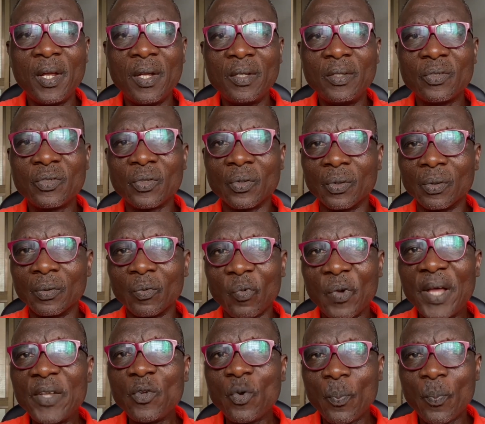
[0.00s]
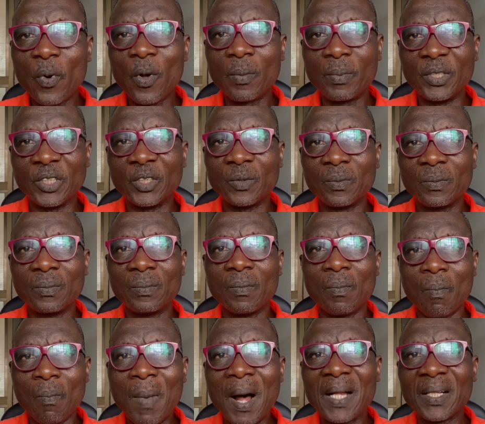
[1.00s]
So where you publish
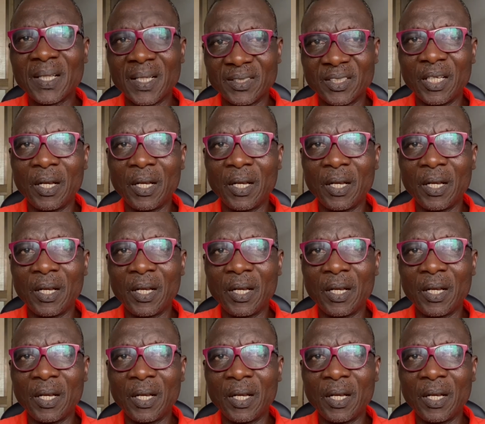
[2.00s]
matters a